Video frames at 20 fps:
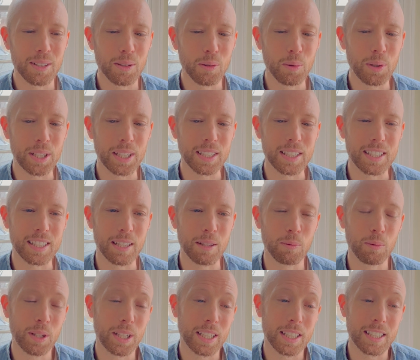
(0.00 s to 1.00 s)
we can
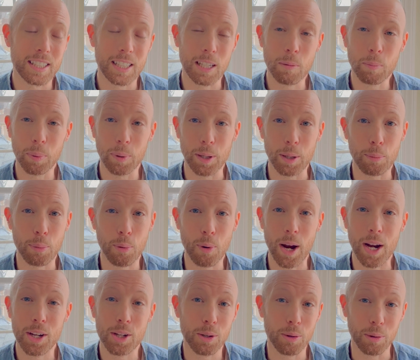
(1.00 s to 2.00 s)
simply
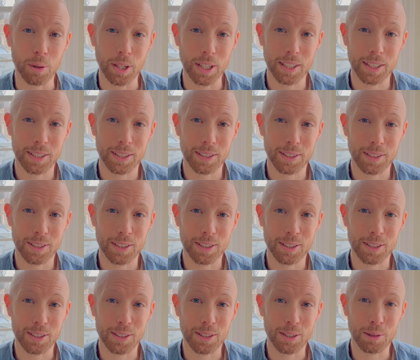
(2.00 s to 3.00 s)
pray to it
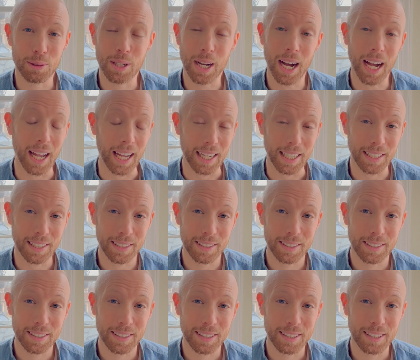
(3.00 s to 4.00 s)
to guide,
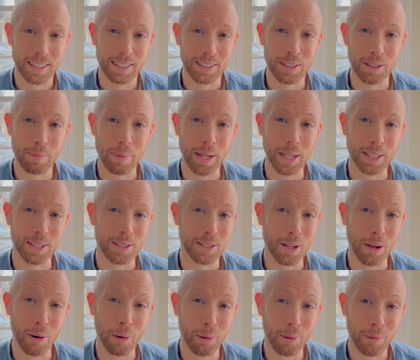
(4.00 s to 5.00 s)
to make it
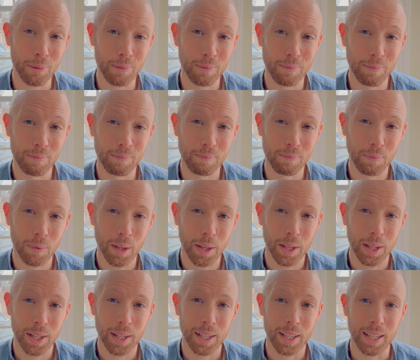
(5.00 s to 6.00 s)
so.
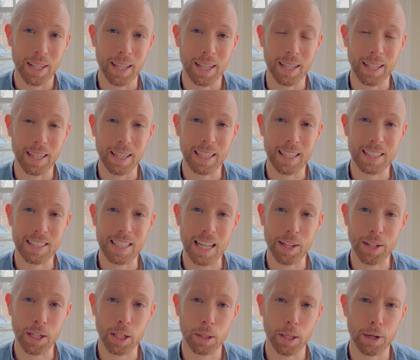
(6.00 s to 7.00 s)
It can
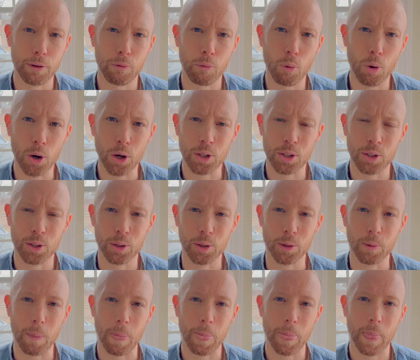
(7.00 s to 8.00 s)
sound like a lot of work
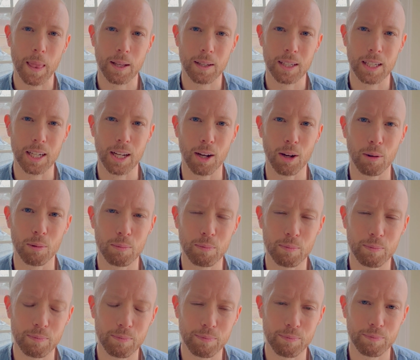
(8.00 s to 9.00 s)
to,
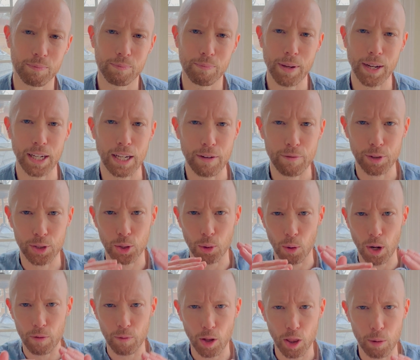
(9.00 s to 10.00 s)
make an
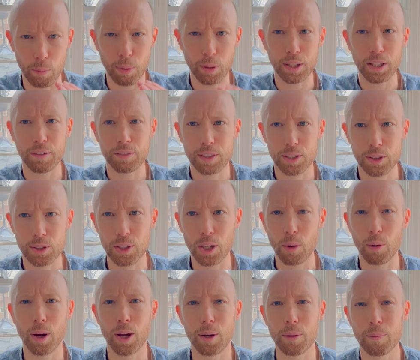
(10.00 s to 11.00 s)
inventory of all the beliefs and
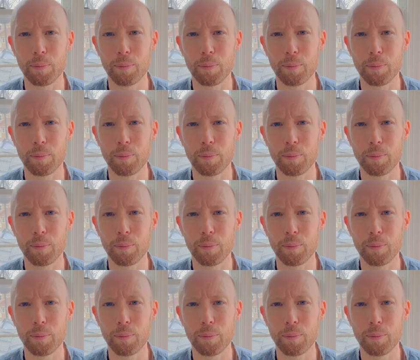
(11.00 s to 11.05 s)
so